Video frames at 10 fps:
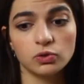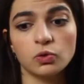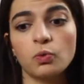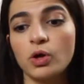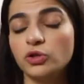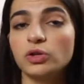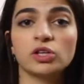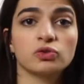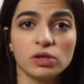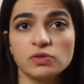to while you
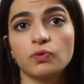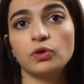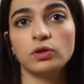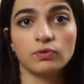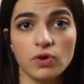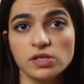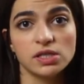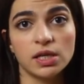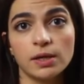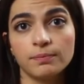get dressed for
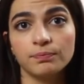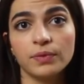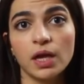university.